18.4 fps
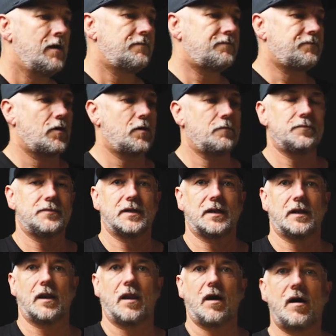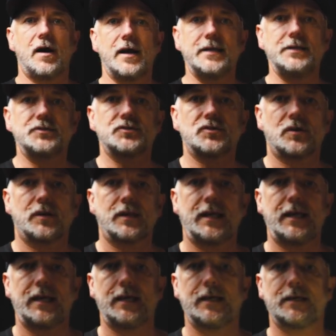from the lines on
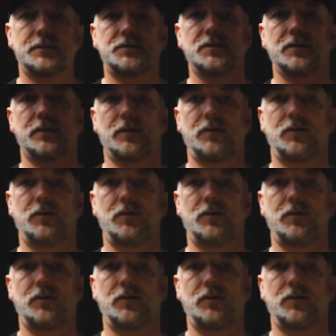here to the